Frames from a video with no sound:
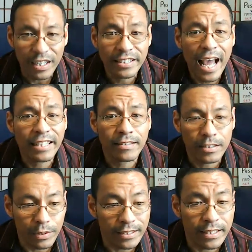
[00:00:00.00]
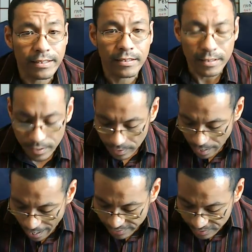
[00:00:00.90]
chance to exist.
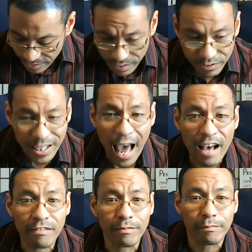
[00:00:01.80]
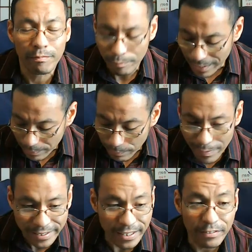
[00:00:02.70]
I deserve to have minimum
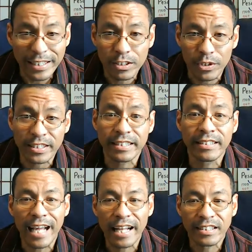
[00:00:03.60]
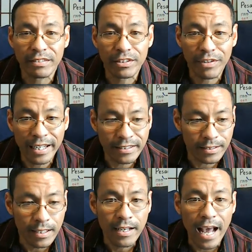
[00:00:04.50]
basic resources and civil
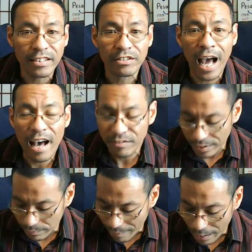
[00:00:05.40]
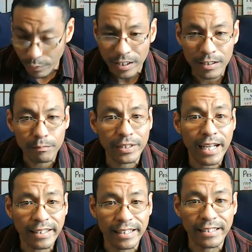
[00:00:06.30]
rights, and to have my work
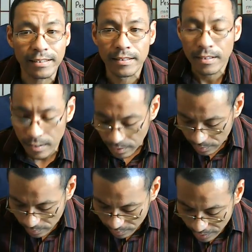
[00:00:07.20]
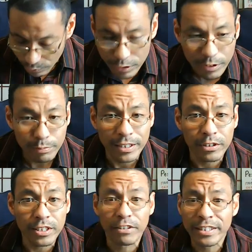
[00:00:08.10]
protected, which was
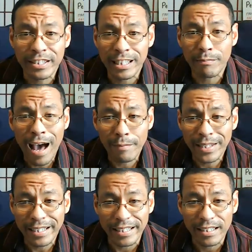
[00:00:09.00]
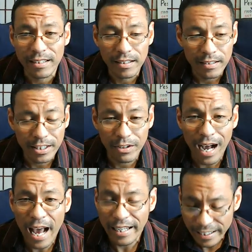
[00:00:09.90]
produced originally by me.
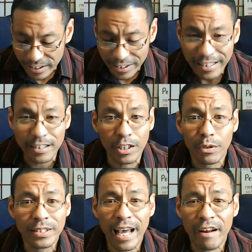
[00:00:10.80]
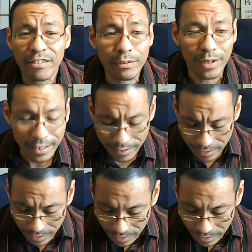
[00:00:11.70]
It shouldn't go to everyone,